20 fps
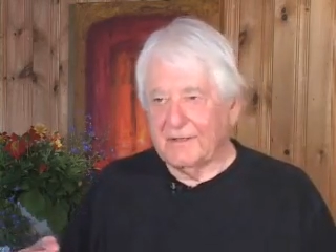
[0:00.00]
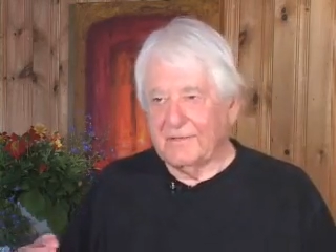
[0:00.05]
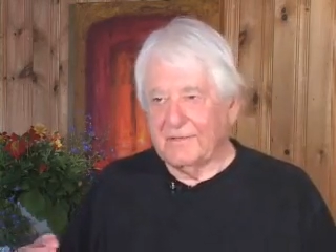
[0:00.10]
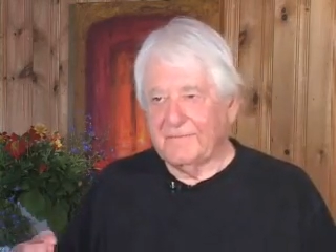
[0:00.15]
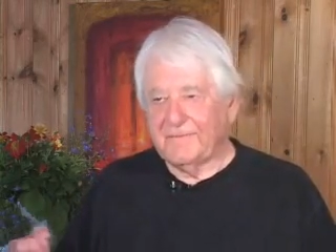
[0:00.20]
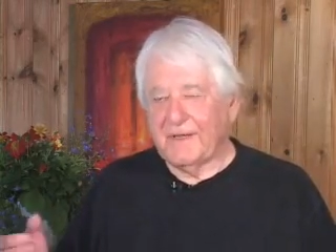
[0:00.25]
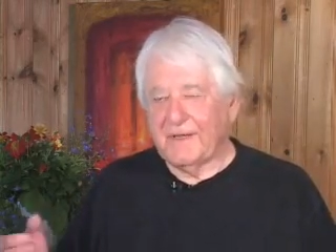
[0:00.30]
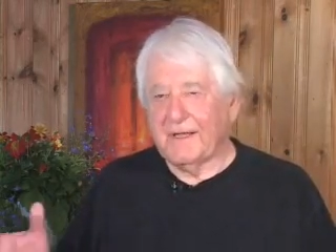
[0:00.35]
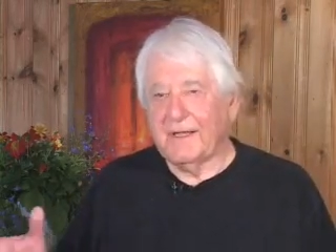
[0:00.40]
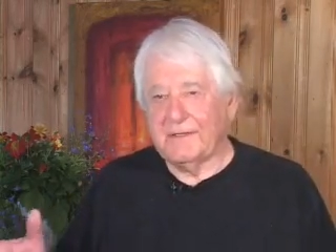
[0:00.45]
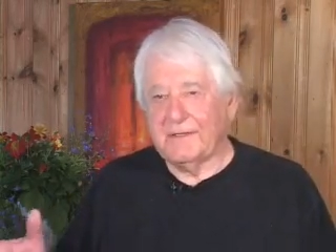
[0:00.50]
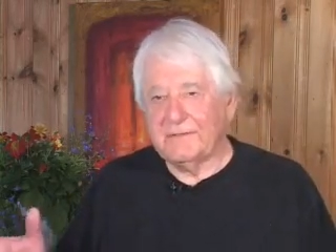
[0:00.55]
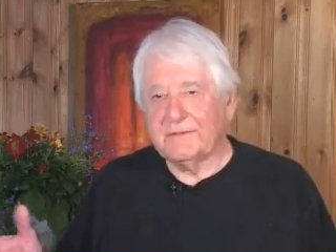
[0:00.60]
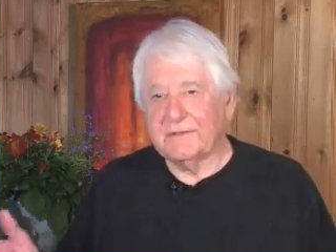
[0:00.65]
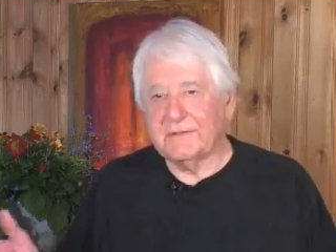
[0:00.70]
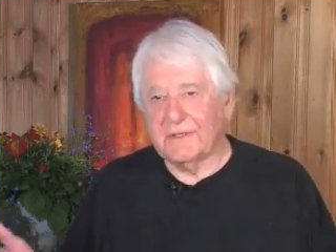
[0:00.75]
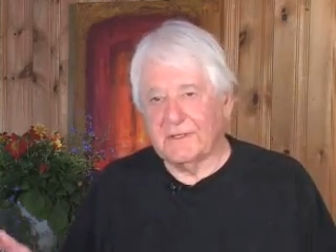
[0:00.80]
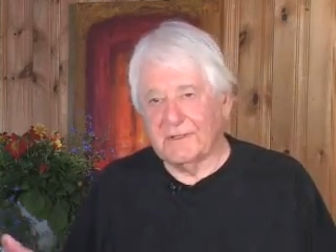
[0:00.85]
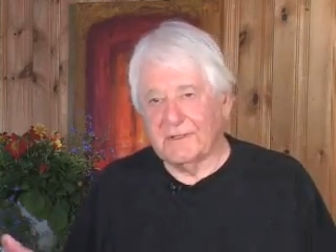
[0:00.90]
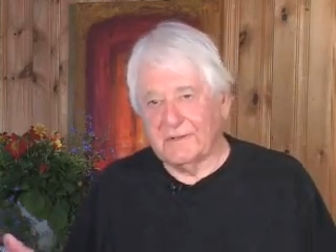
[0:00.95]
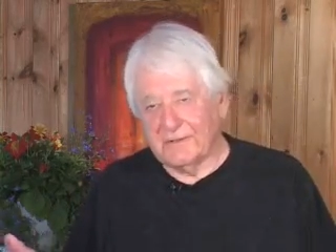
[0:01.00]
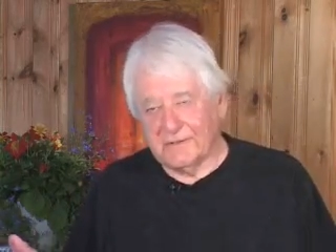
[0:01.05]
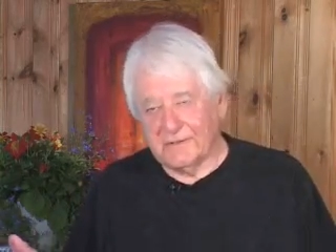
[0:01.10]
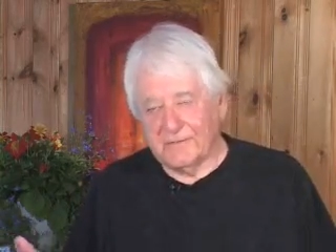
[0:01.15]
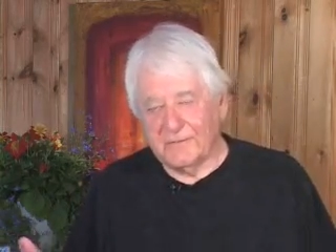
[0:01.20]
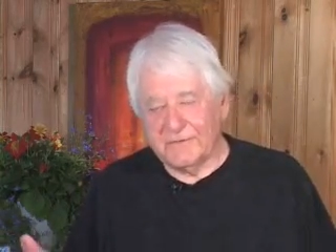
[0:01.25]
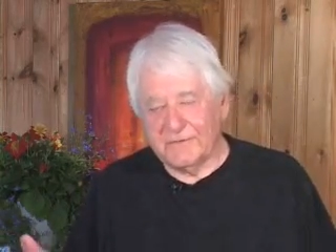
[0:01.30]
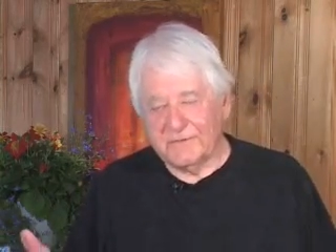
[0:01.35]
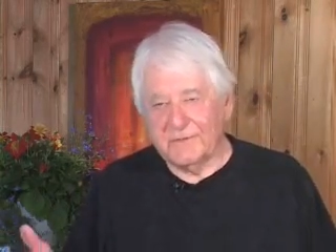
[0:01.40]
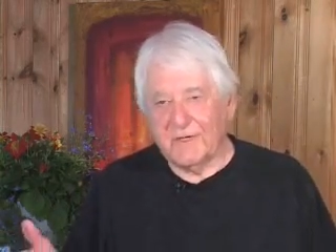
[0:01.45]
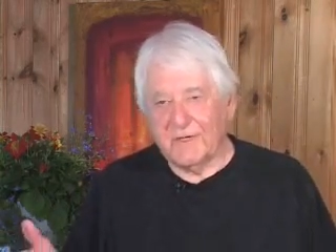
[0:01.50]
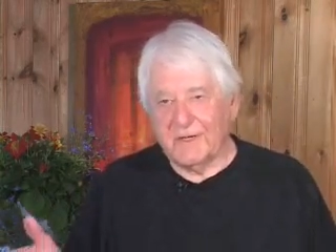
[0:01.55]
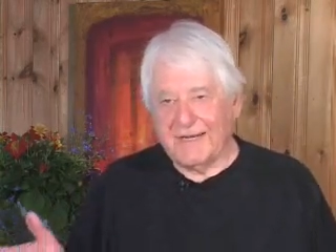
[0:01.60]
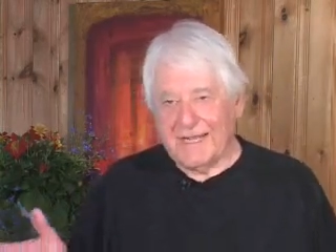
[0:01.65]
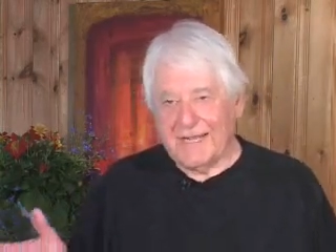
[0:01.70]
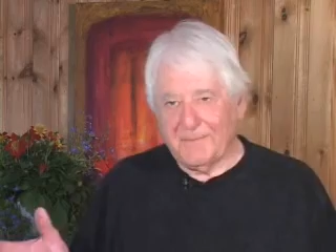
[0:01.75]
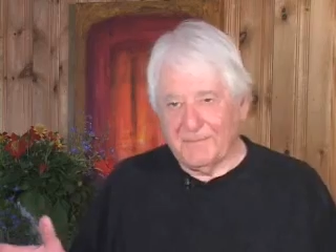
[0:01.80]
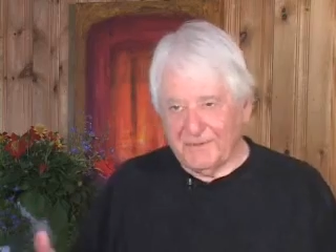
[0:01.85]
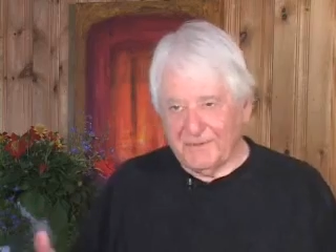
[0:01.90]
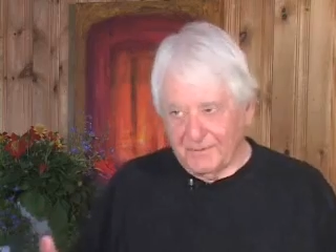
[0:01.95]
In fact, Einstein uh, was
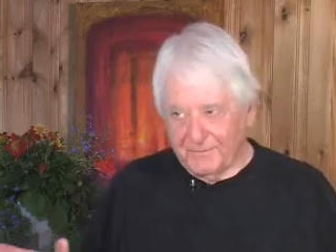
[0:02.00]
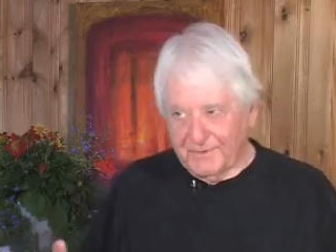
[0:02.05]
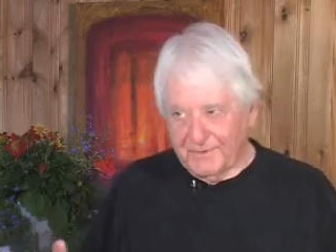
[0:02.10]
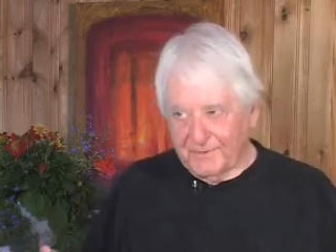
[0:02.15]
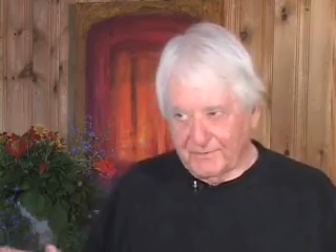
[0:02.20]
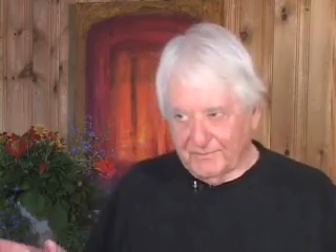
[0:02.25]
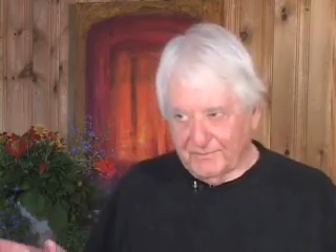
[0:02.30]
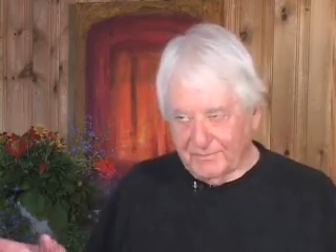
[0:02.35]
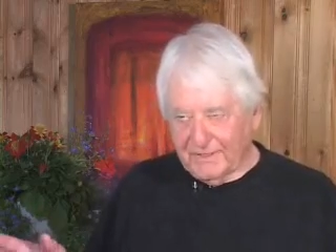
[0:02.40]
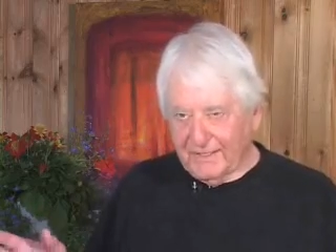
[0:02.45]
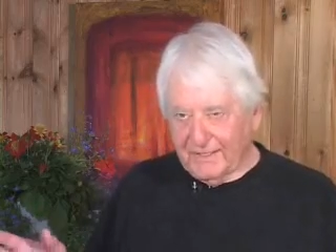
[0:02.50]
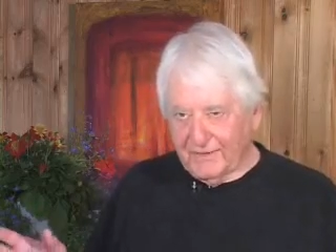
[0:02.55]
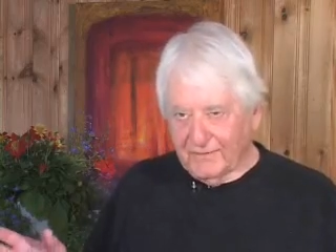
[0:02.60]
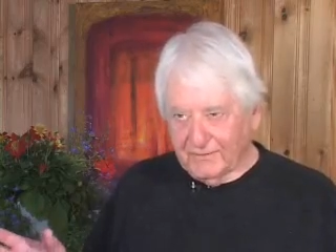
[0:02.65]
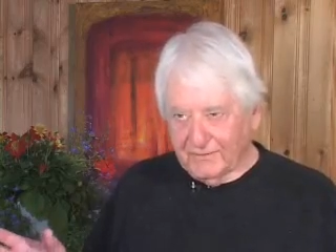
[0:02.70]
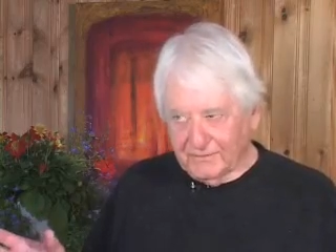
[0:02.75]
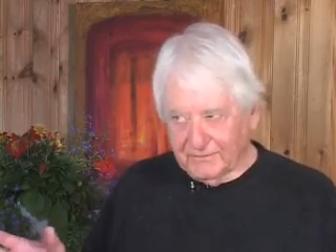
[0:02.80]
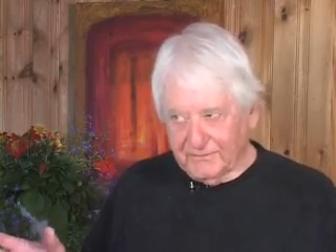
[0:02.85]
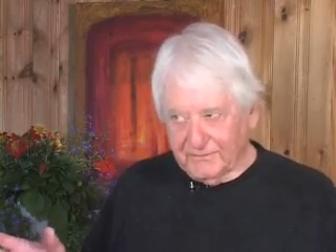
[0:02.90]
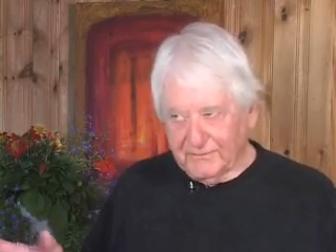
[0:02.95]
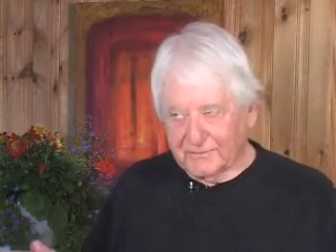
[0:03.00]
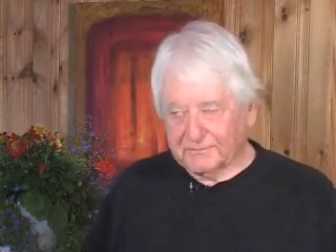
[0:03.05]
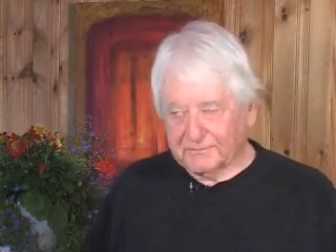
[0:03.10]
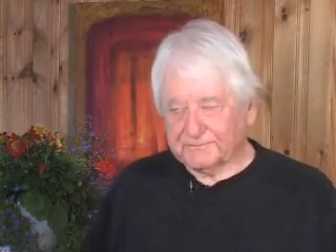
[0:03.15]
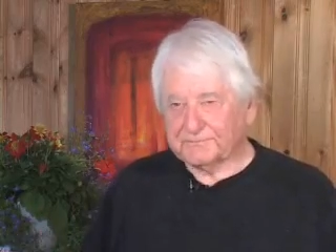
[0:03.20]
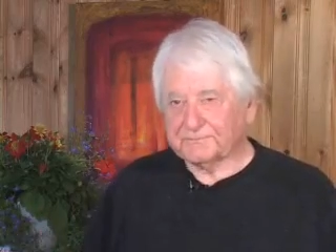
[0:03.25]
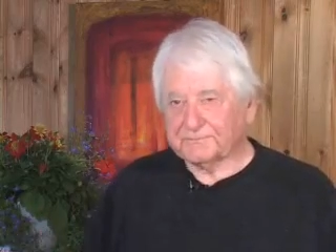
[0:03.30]
not happy about black holes,